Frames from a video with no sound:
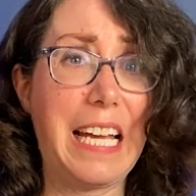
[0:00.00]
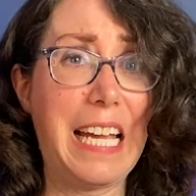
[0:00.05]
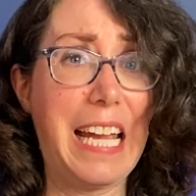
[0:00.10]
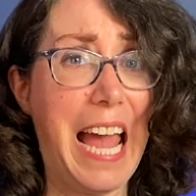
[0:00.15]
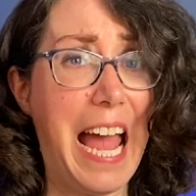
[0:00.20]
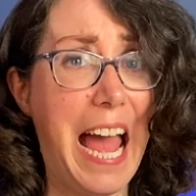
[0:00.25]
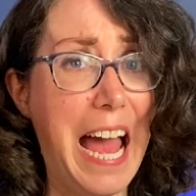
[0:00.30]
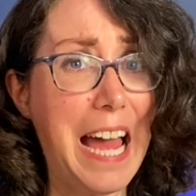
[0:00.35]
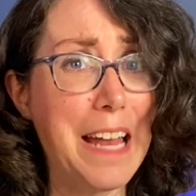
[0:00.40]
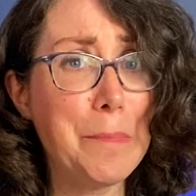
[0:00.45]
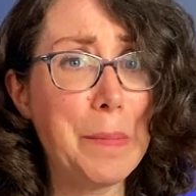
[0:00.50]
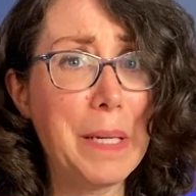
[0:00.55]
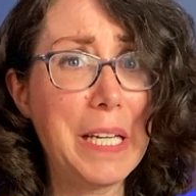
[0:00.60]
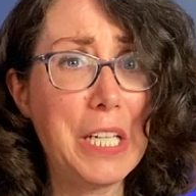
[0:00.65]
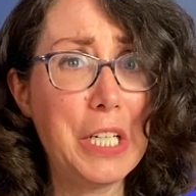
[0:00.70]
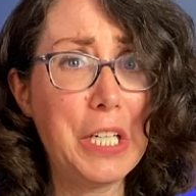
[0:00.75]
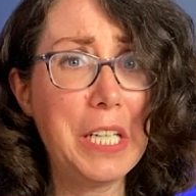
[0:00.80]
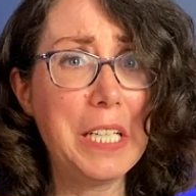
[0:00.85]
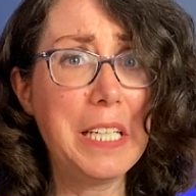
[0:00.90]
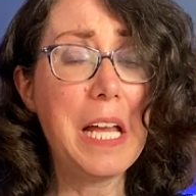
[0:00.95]
can be
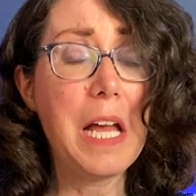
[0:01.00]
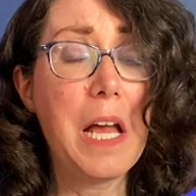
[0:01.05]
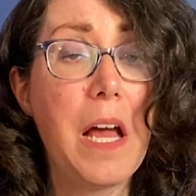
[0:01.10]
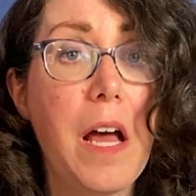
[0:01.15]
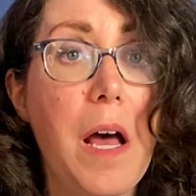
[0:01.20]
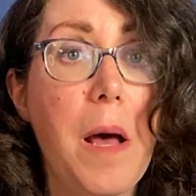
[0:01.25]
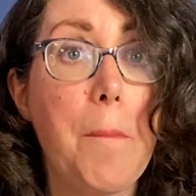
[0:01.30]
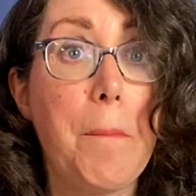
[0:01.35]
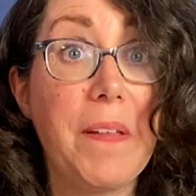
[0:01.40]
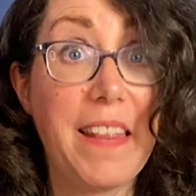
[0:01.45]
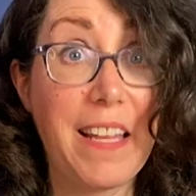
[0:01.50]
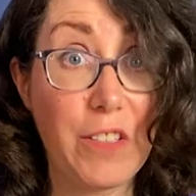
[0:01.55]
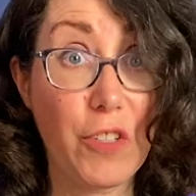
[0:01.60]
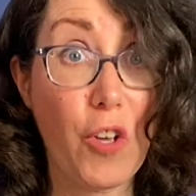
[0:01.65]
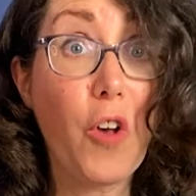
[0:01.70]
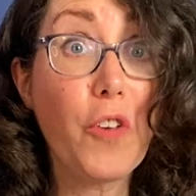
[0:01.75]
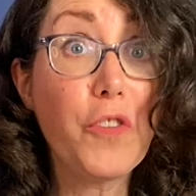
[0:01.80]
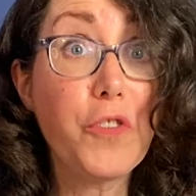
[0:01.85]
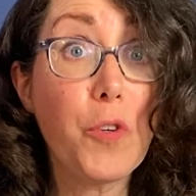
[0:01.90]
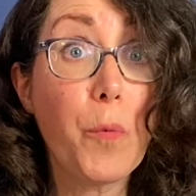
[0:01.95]
good, but that's
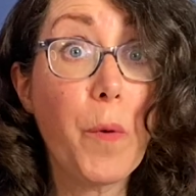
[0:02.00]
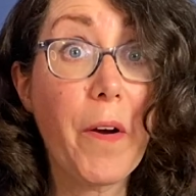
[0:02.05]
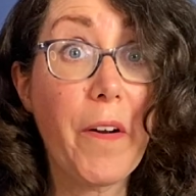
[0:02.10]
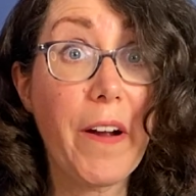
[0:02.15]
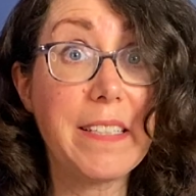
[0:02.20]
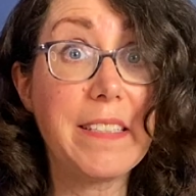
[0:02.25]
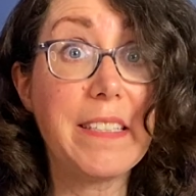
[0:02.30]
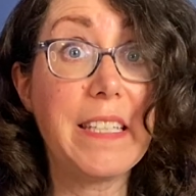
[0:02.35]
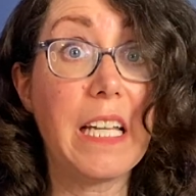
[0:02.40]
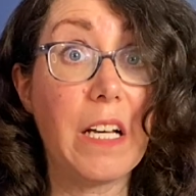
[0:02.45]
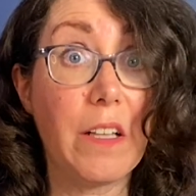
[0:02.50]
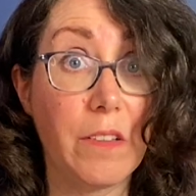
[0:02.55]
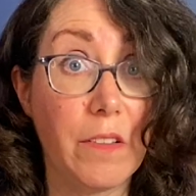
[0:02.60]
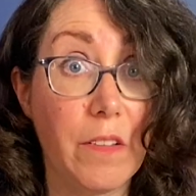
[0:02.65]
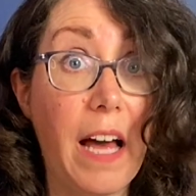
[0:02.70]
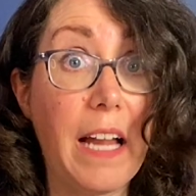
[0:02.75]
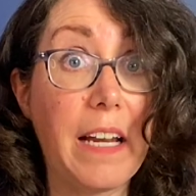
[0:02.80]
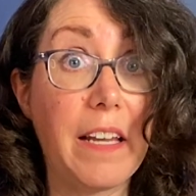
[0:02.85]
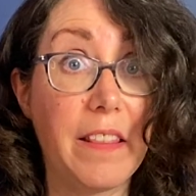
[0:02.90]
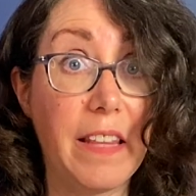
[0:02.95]
also where I see a
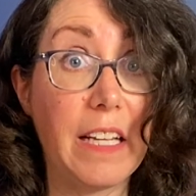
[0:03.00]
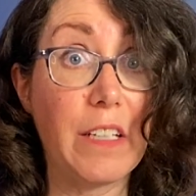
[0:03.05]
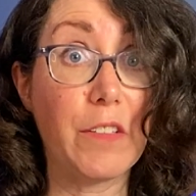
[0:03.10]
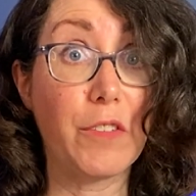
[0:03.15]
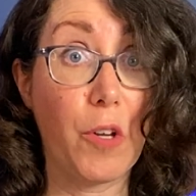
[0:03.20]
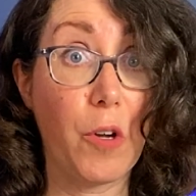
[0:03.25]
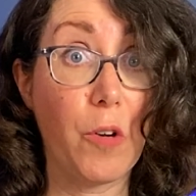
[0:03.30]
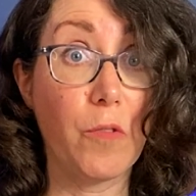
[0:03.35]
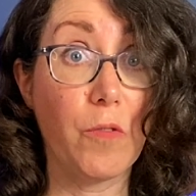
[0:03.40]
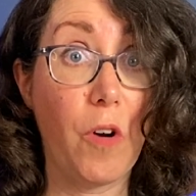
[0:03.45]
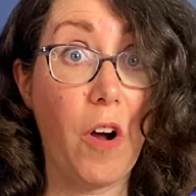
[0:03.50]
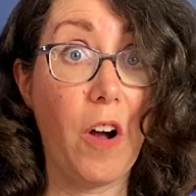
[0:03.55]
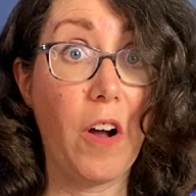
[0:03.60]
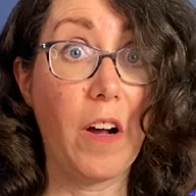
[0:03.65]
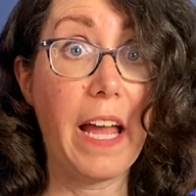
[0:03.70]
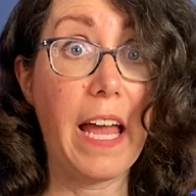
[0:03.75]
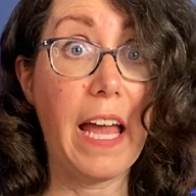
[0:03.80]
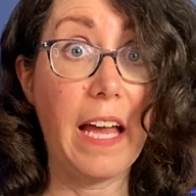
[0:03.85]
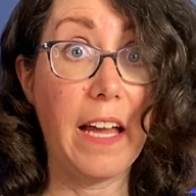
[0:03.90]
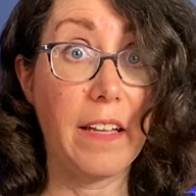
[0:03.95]
lot of things go
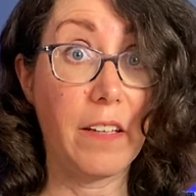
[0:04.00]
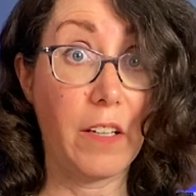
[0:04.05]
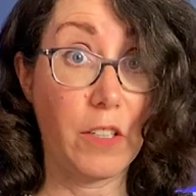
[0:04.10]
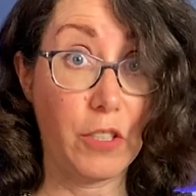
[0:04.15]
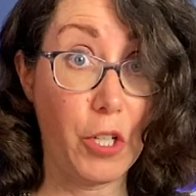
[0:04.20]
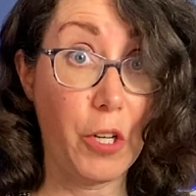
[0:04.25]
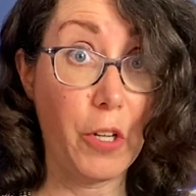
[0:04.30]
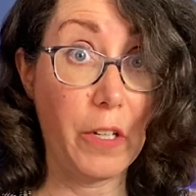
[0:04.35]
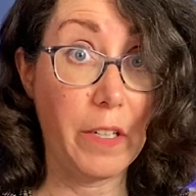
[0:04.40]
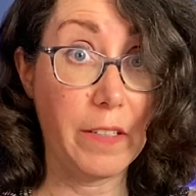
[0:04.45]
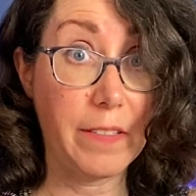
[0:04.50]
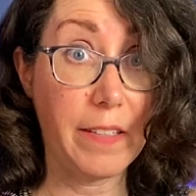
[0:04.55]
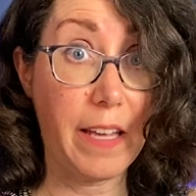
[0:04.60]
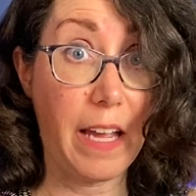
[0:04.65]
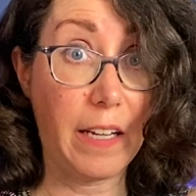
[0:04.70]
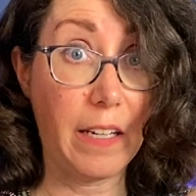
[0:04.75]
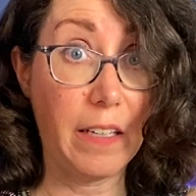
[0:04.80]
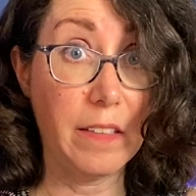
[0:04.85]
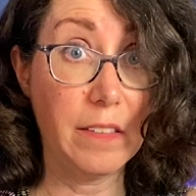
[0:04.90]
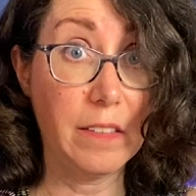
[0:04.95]
wrong, and I'll show you in a second.